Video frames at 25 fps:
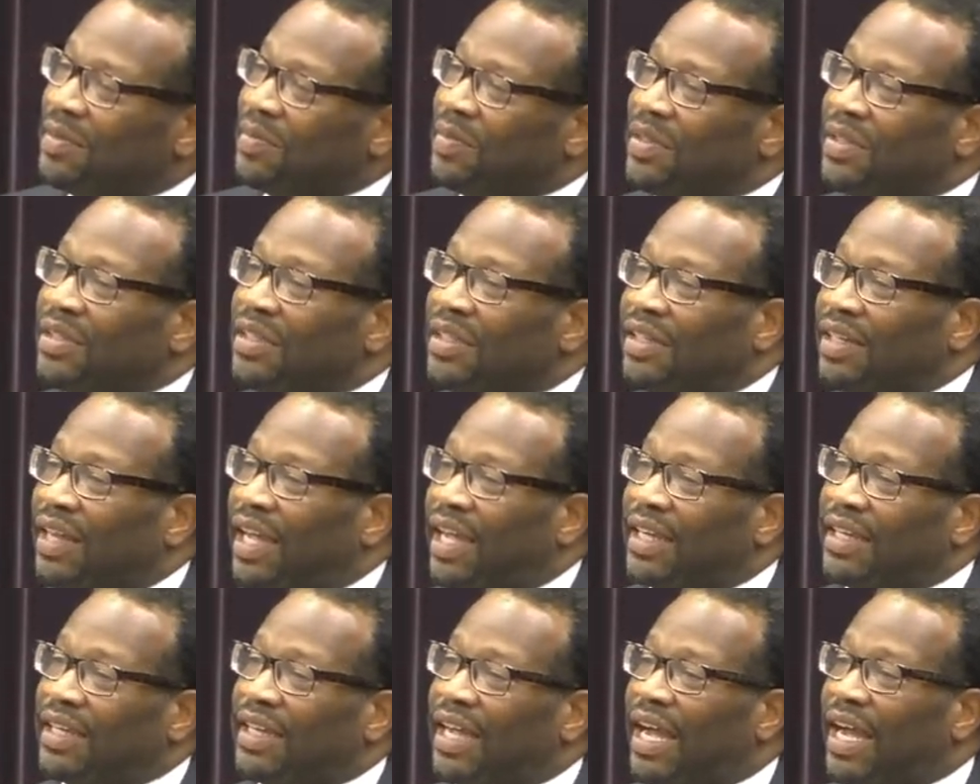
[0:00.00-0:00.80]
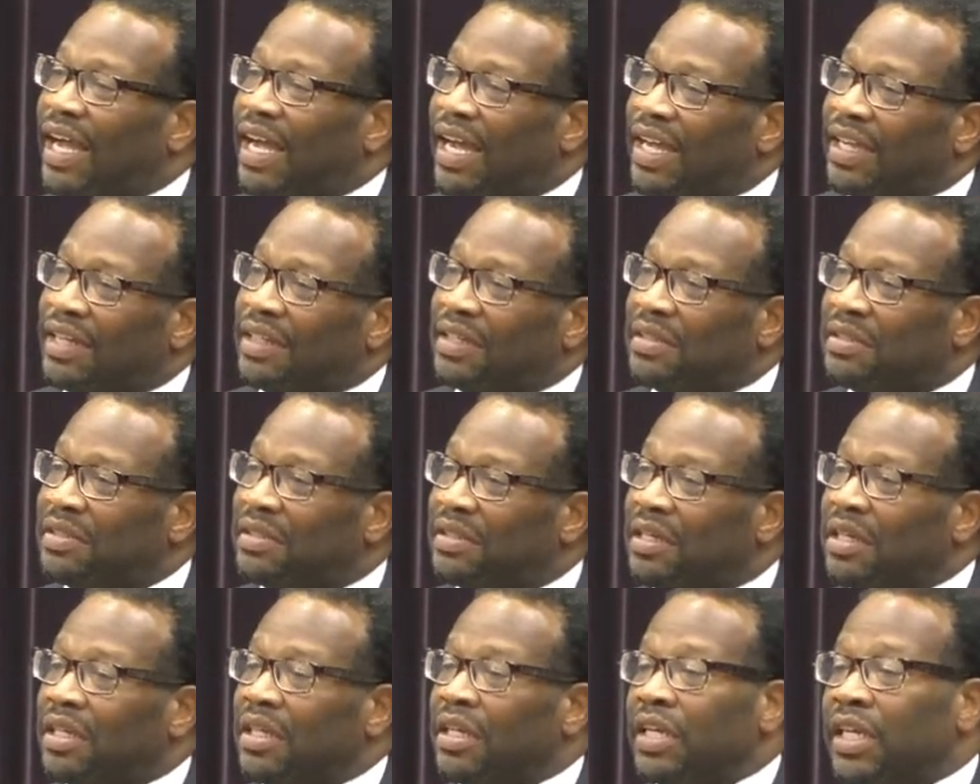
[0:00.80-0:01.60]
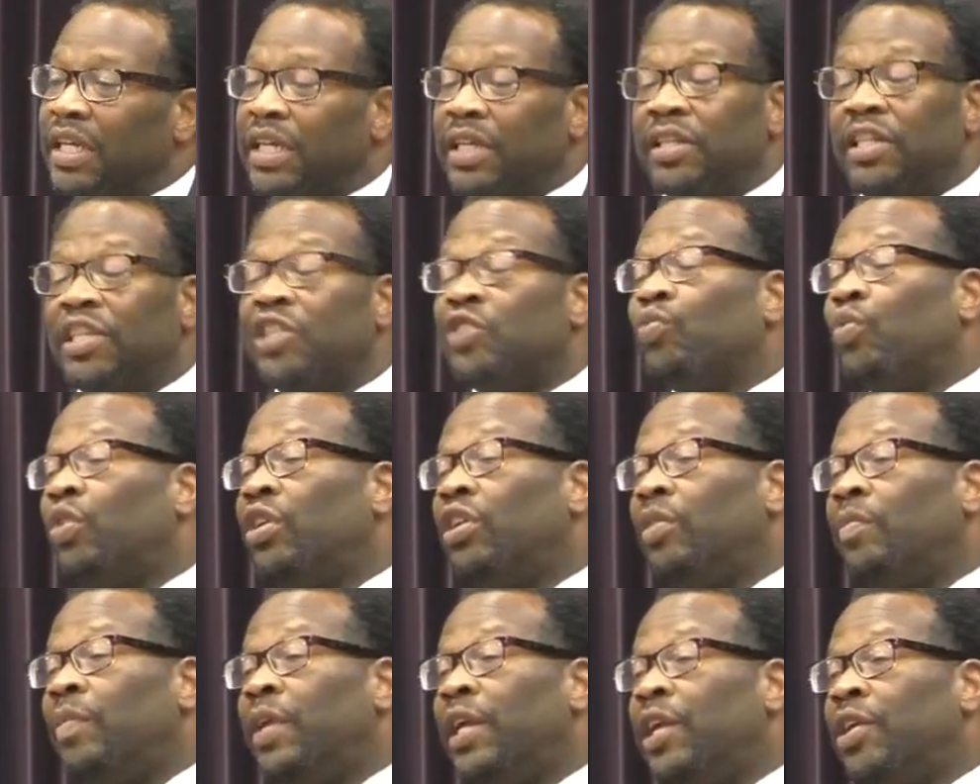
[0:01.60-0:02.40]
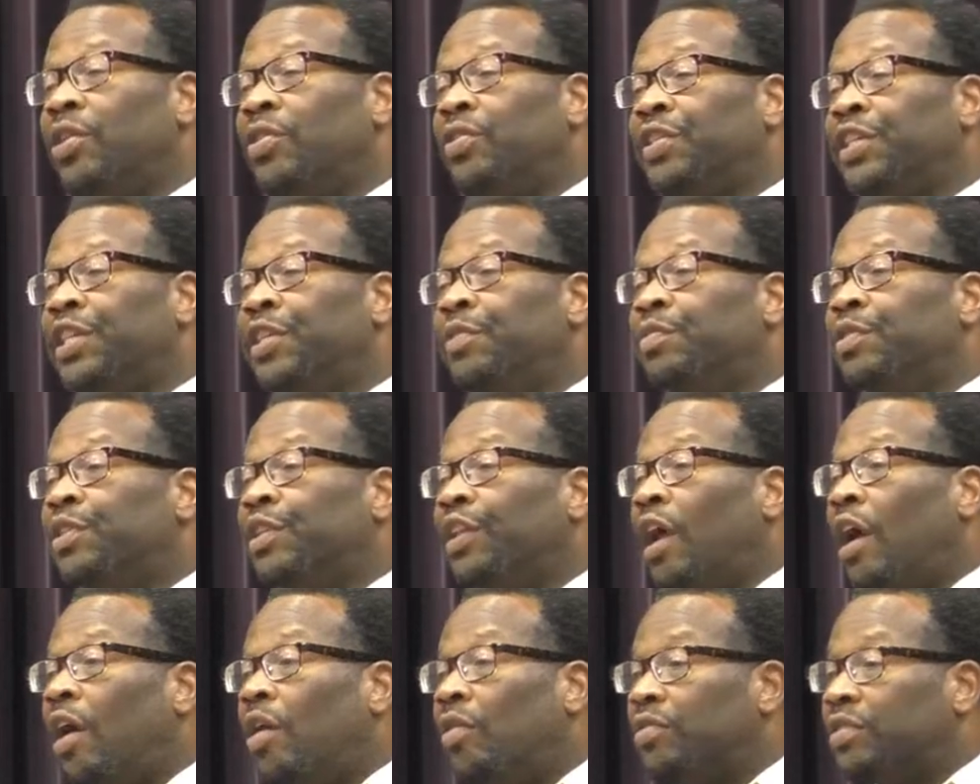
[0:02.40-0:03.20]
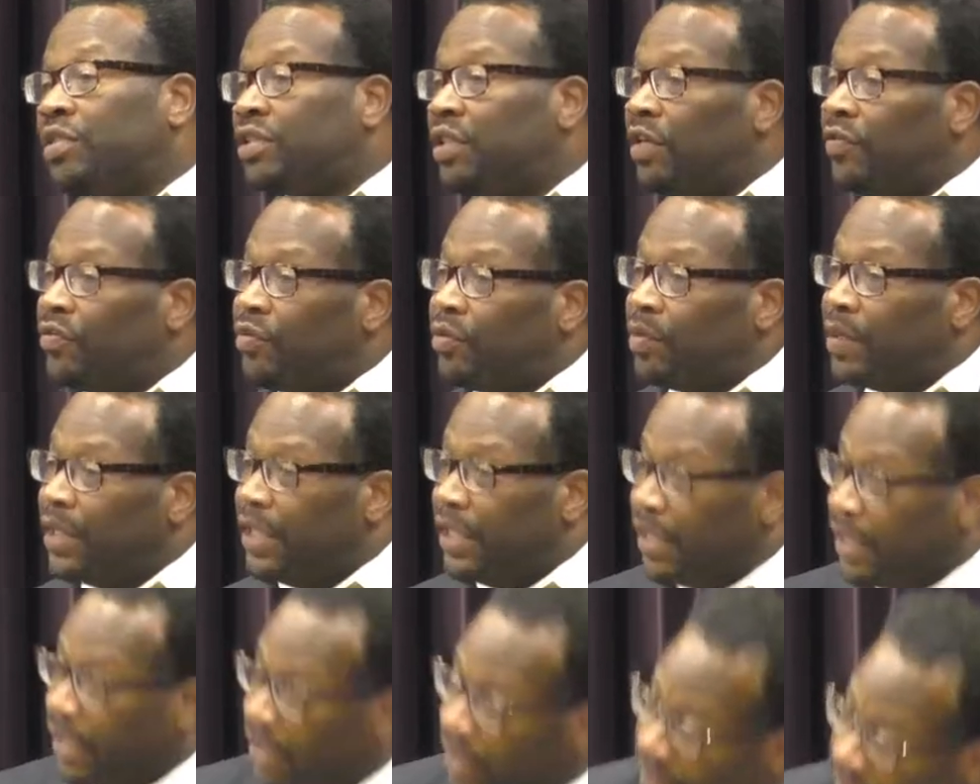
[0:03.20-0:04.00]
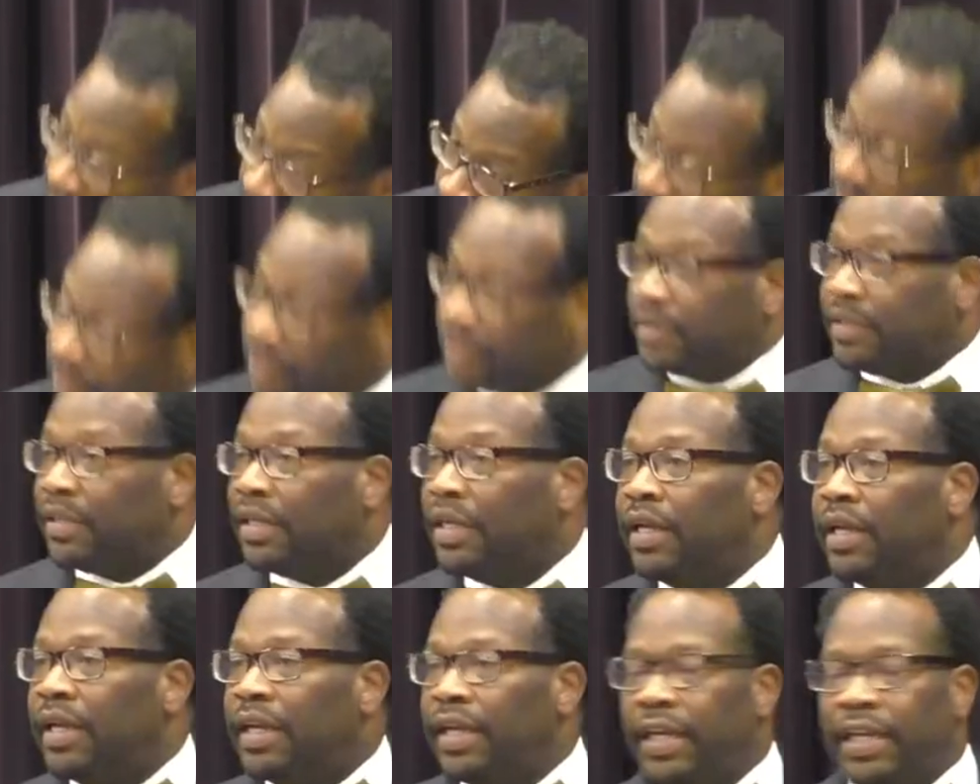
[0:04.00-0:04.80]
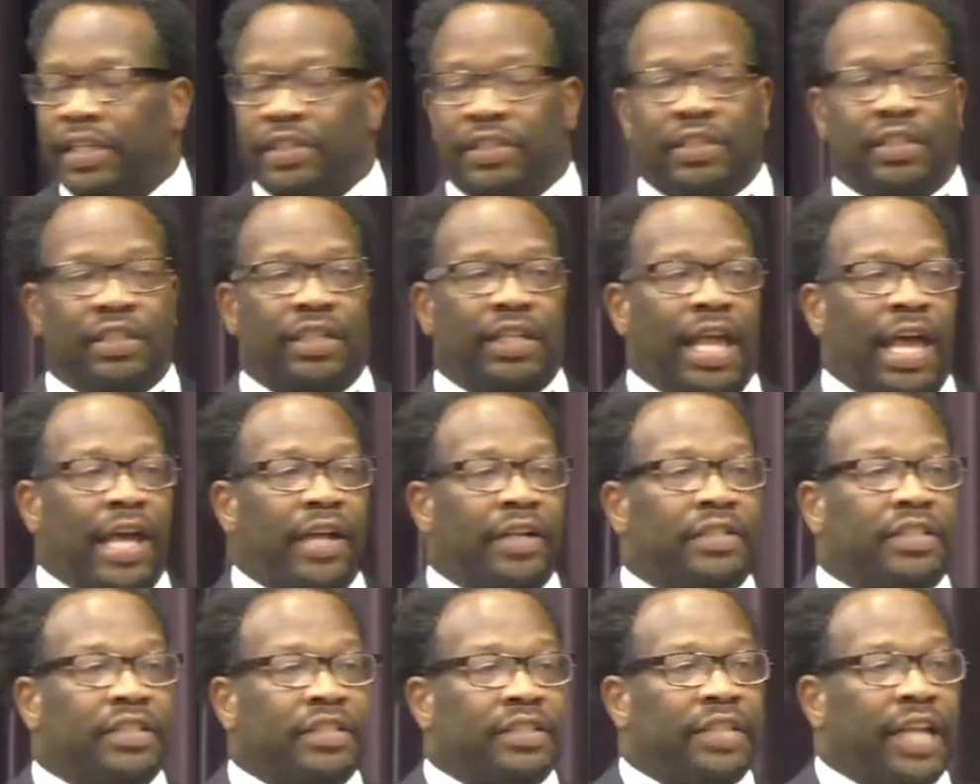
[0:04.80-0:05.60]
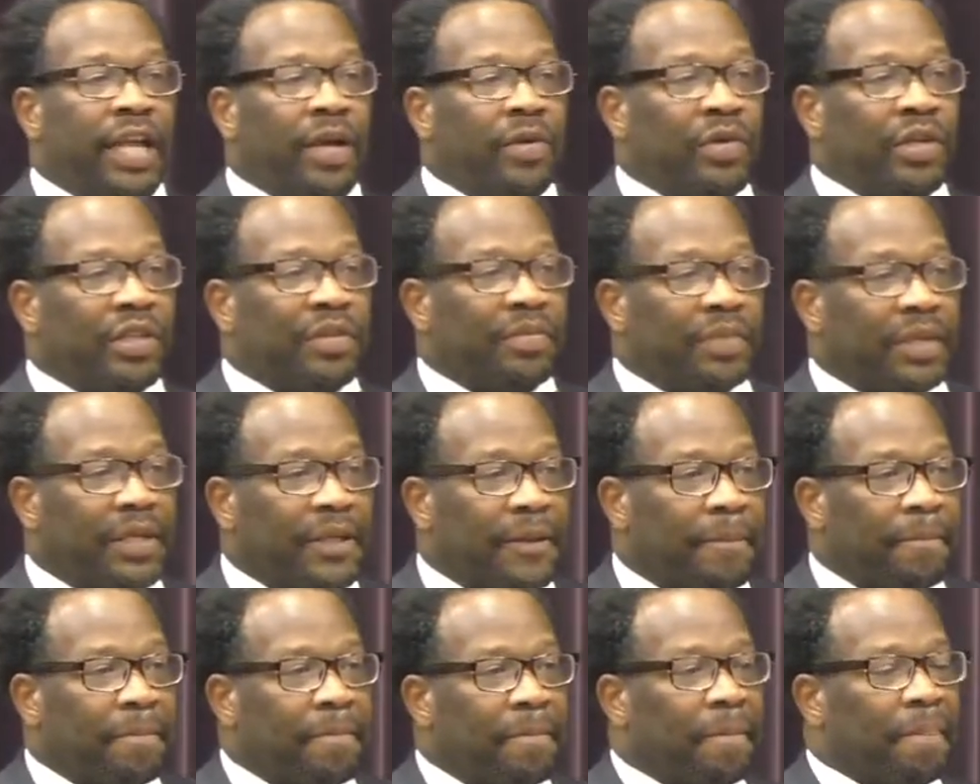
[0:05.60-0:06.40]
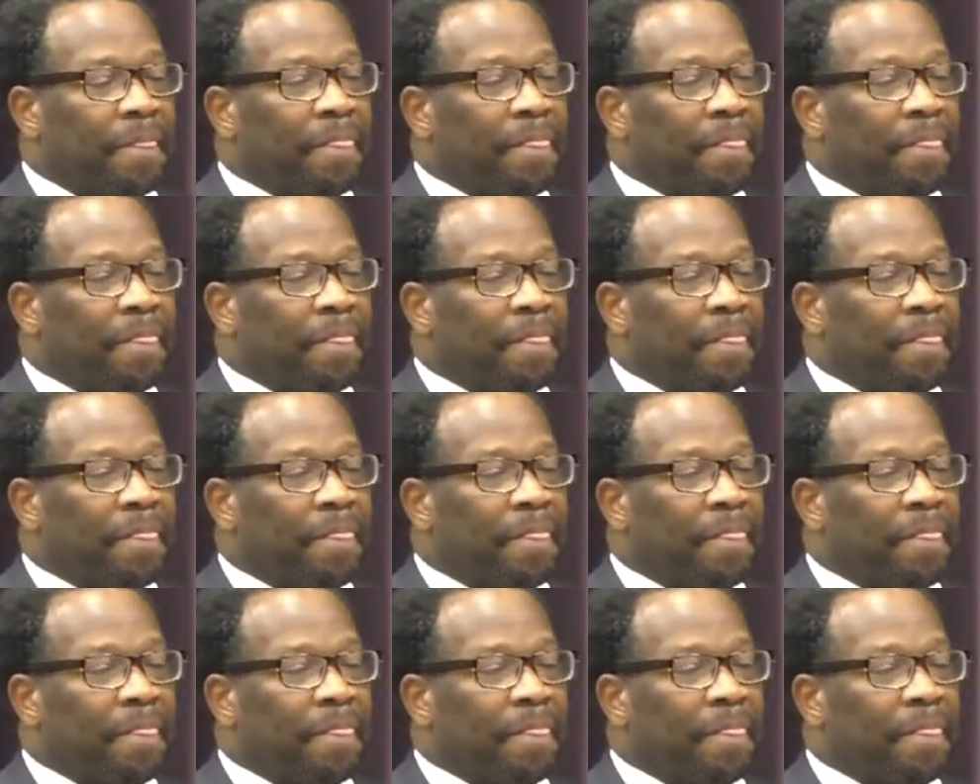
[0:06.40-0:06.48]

But look like God, he just one of them ears, he was long suffering in. He just, he just allowed to stay with me.